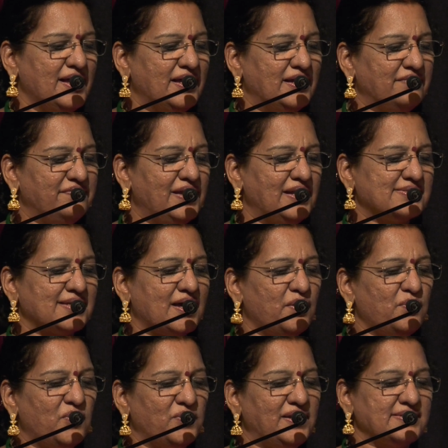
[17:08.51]
reveals
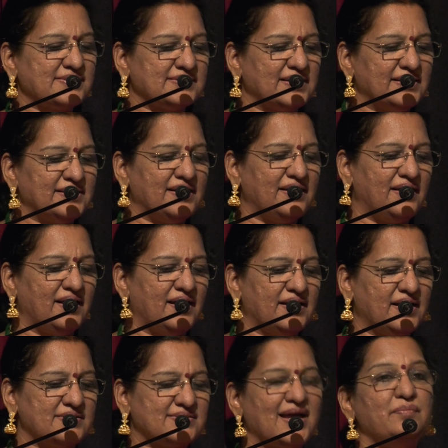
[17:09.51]
how only certain
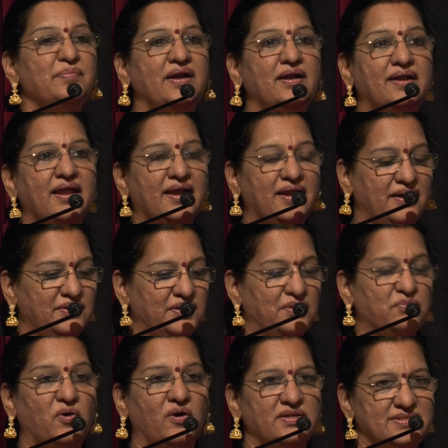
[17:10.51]
ragas have been taken to
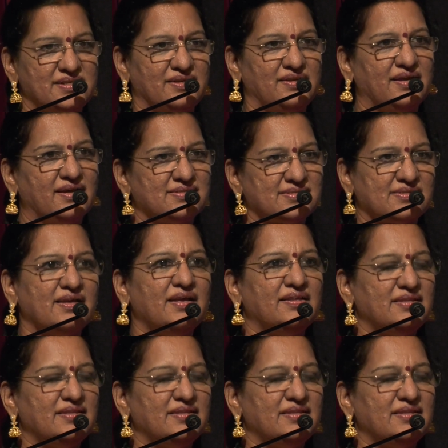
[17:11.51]
evolve janyas.